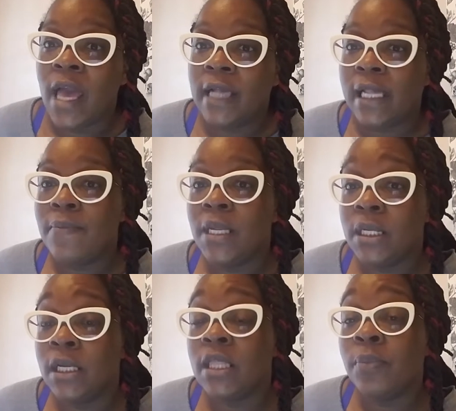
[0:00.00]
as I
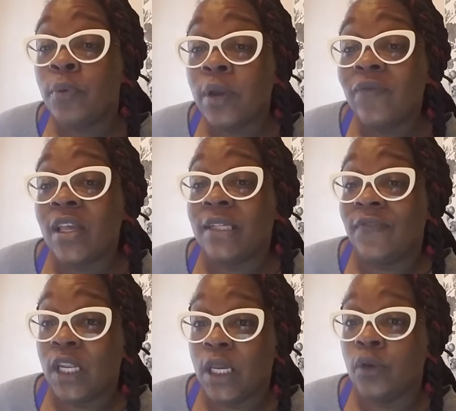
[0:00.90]
mentioned in the previous
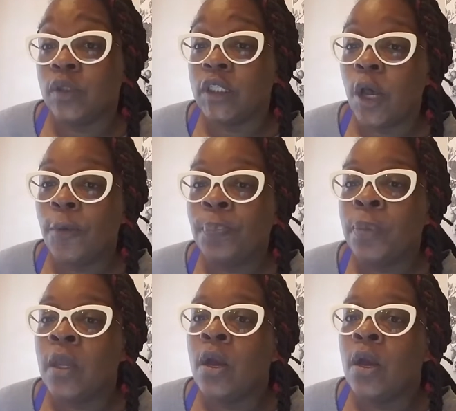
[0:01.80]
video. So